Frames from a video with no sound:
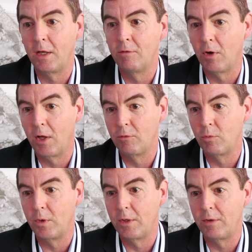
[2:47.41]

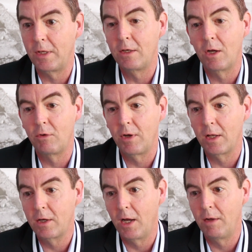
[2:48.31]
involved with Indigo
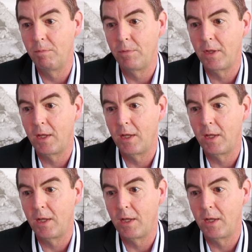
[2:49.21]
Telecom